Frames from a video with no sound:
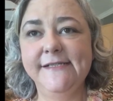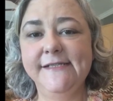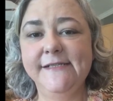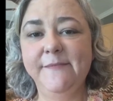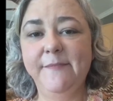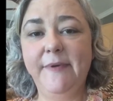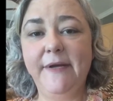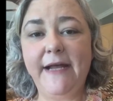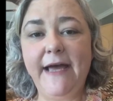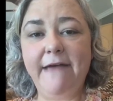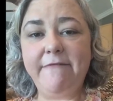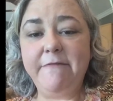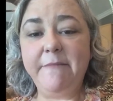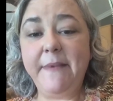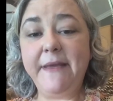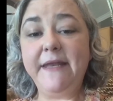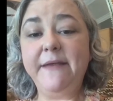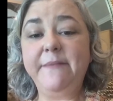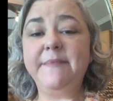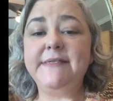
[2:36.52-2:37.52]
But I haven't made
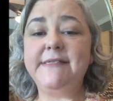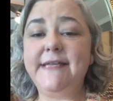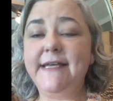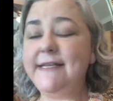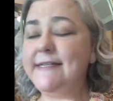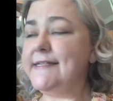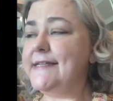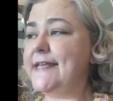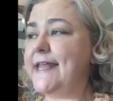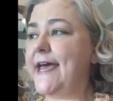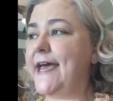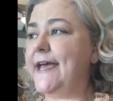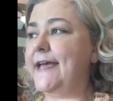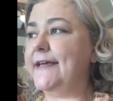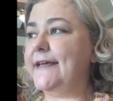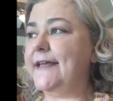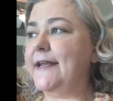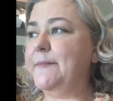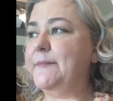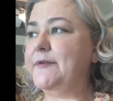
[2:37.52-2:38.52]
any mistakes today,
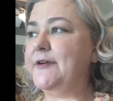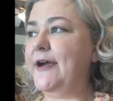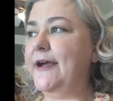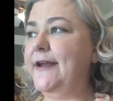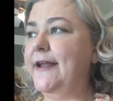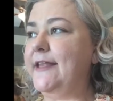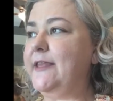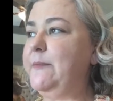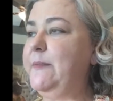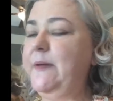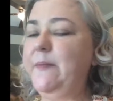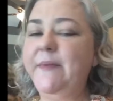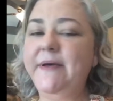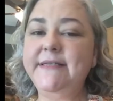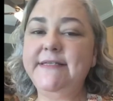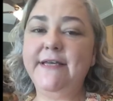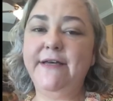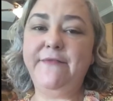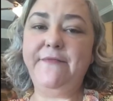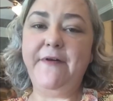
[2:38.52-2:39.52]
and I'm trying not to beat
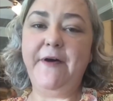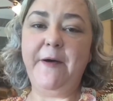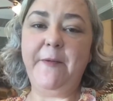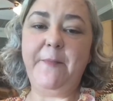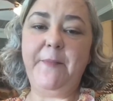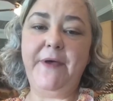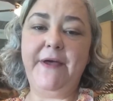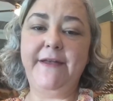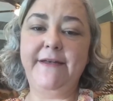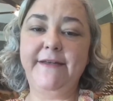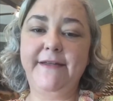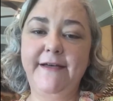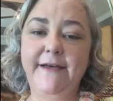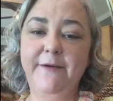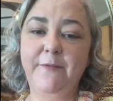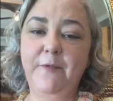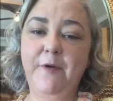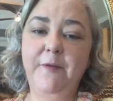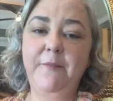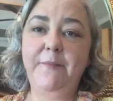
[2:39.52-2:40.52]
myself up. And
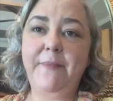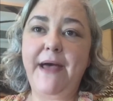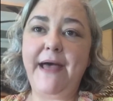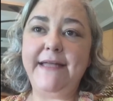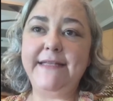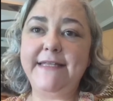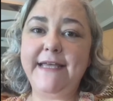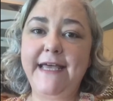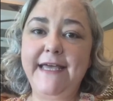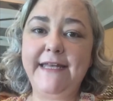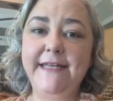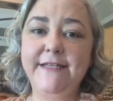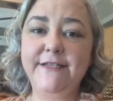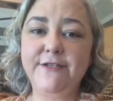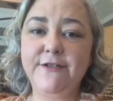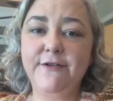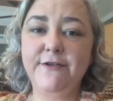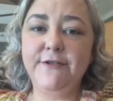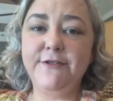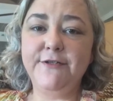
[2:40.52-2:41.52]
one bad day didn't
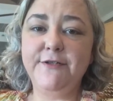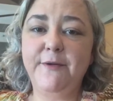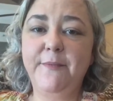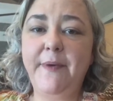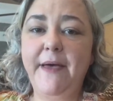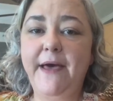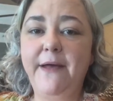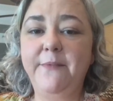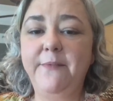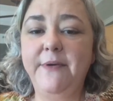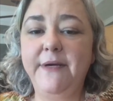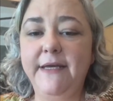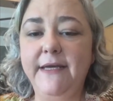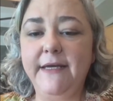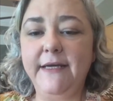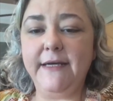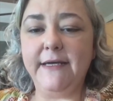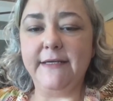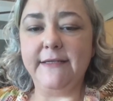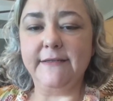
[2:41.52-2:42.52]
turn into a bad week,
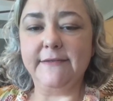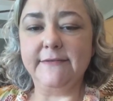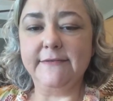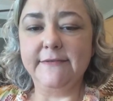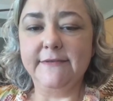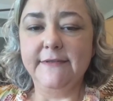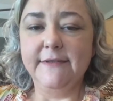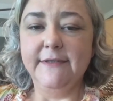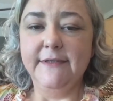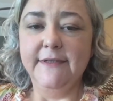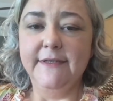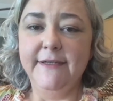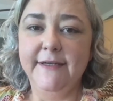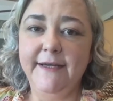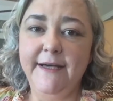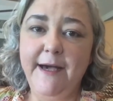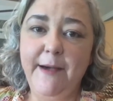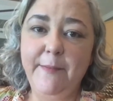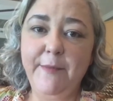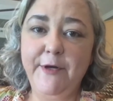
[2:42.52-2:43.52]
and
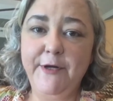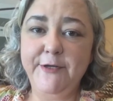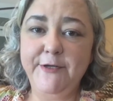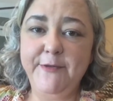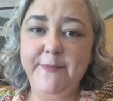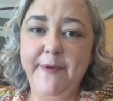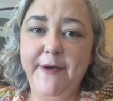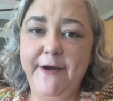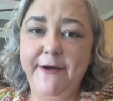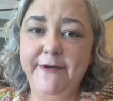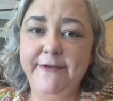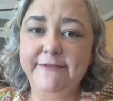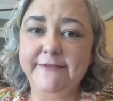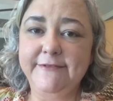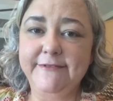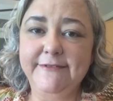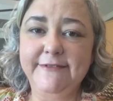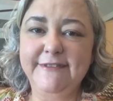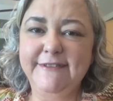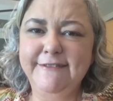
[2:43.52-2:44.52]
I'm going to do better.
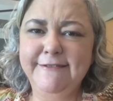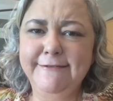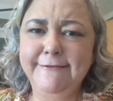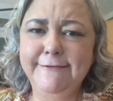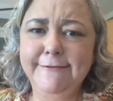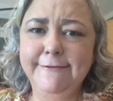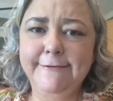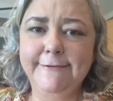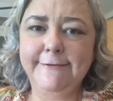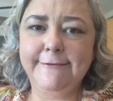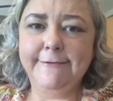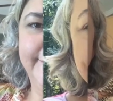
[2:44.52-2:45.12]
Oh.